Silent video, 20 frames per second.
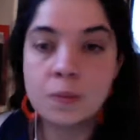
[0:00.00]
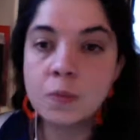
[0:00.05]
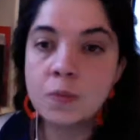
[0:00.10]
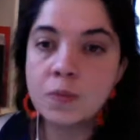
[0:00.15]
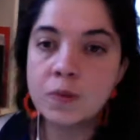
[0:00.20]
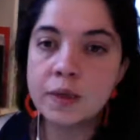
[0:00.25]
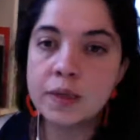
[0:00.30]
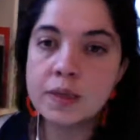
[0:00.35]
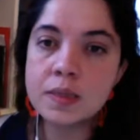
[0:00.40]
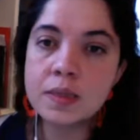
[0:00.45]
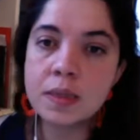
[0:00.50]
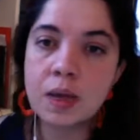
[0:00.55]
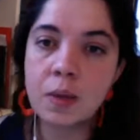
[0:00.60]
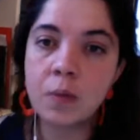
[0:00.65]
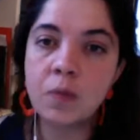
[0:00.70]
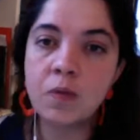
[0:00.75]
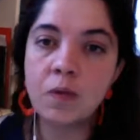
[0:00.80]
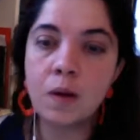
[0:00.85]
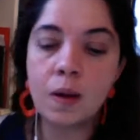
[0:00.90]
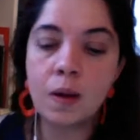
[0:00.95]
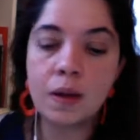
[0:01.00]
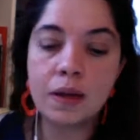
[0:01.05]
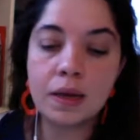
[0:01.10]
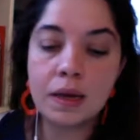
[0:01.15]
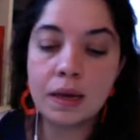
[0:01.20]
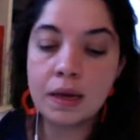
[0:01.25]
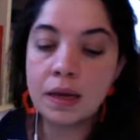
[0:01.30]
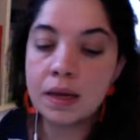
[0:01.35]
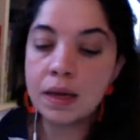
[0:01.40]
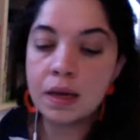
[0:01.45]
Things fall in
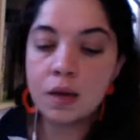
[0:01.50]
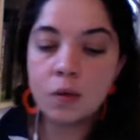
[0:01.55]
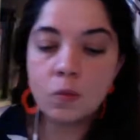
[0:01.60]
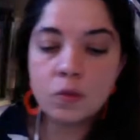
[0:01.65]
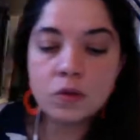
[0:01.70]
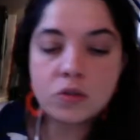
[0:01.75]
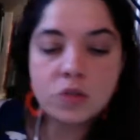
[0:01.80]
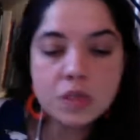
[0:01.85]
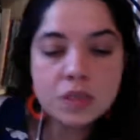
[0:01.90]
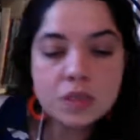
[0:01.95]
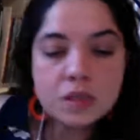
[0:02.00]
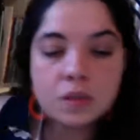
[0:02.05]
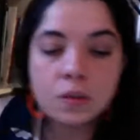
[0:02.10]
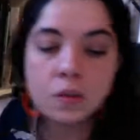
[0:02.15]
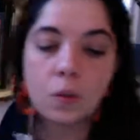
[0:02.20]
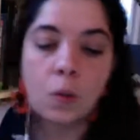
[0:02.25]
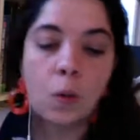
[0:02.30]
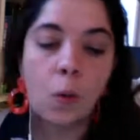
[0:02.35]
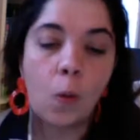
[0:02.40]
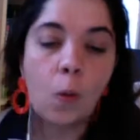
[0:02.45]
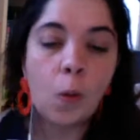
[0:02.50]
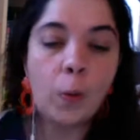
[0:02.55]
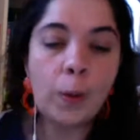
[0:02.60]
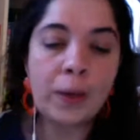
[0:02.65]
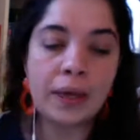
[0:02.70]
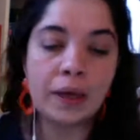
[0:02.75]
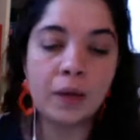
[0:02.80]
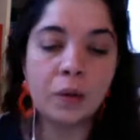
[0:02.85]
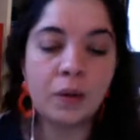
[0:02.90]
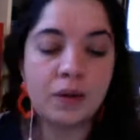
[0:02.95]
it, but just
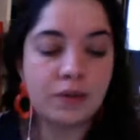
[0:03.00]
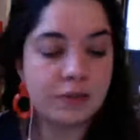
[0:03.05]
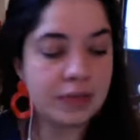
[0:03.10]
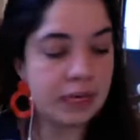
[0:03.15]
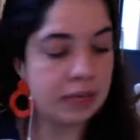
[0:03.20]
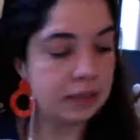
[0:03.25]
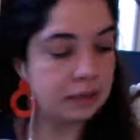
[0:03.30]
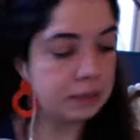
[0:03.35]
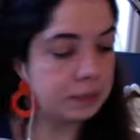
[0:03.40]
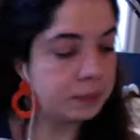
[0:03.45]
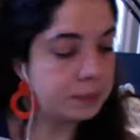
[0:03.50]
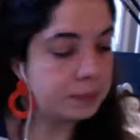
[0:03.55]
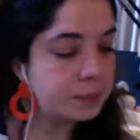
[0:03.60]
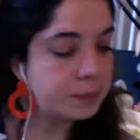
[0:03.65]
wing with that.